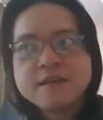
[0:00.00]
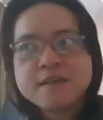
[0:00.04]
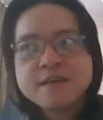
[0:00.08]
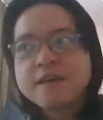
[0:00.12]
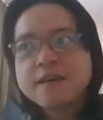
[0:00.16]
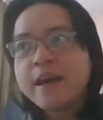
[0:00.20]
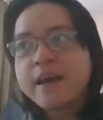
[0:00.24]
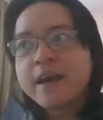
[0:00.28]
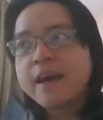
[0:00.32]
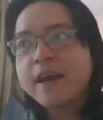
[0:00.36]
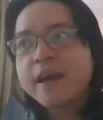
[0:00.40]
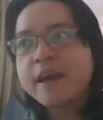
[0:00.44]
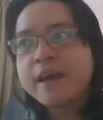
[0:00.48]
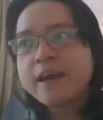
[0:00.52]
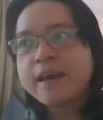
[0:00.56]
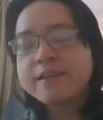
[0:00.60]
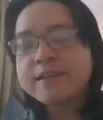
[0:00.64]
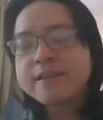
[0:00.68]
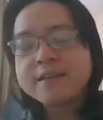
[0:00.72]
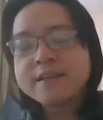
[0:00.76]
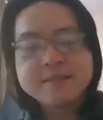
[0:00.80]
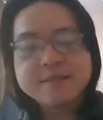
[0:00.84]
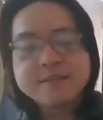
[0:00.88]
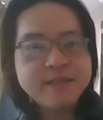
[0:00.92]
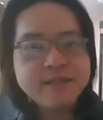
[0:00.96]
and the
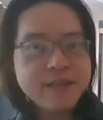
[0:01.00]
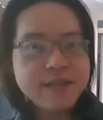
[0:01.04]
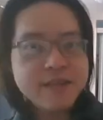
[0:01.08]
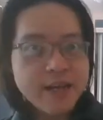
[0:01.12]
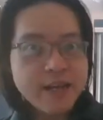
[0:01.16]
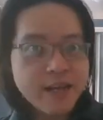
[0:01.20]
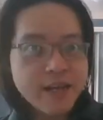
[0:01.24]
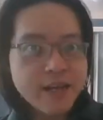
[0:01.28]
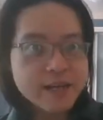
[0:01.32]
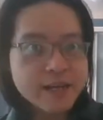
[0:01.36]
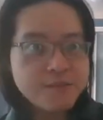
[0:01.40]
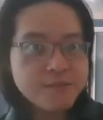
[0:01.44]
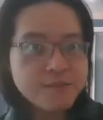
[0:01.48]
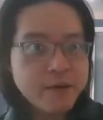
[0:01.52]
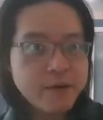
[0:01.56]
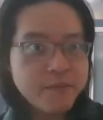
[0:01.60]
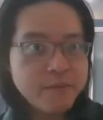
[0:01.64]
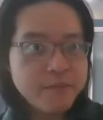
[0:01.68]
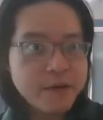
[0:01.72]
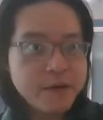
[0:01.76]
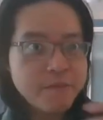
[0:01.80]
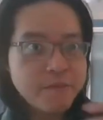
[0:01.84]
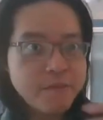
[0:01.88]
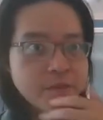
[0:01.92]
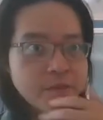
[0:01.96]
Stern-Gallac
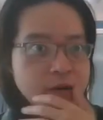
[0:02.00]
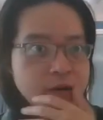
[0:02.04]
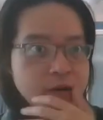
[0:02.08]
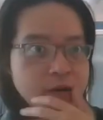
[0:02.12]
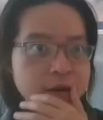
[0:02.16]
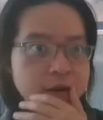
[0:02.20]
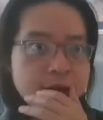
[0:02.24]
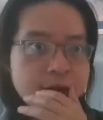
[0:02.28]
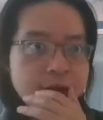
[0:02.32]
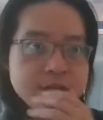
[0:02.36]
experiment, right?